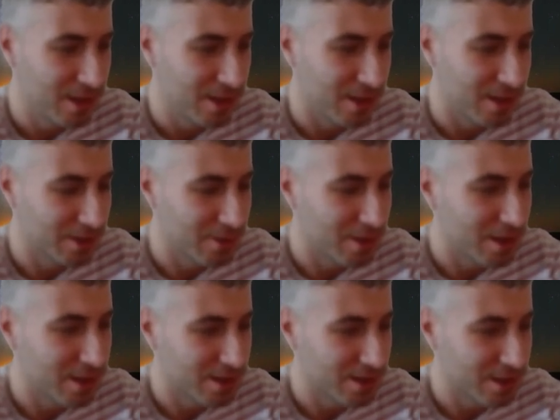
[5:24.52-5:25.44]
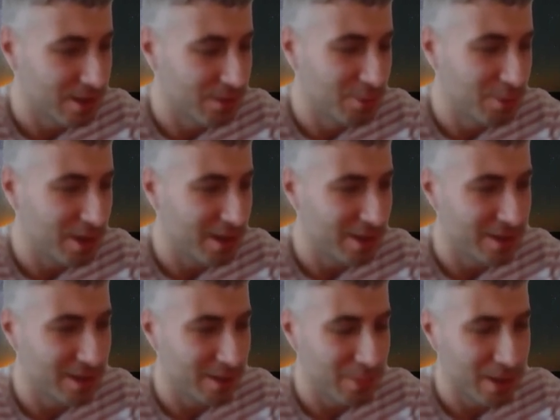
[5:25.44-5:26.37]
Otherwise, I would be
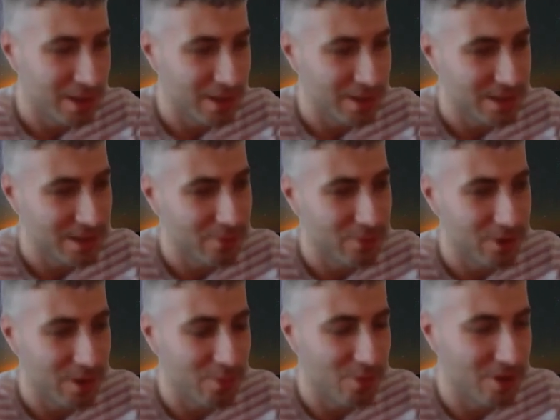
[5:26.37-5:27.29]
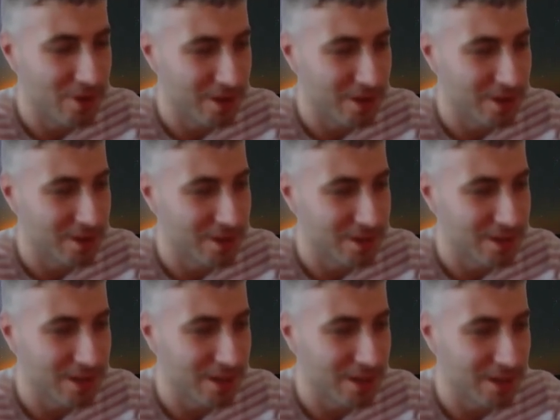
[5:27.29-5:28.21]
hiding behind some framework and
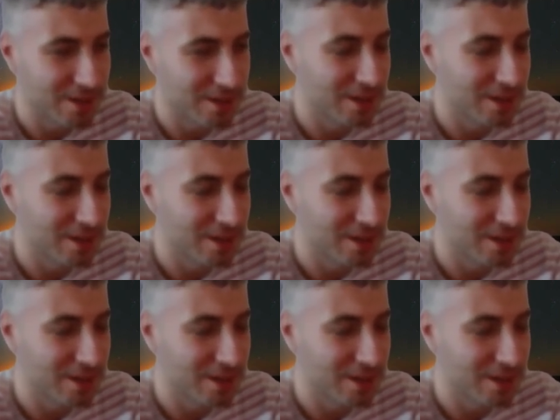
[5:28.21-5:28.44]
saying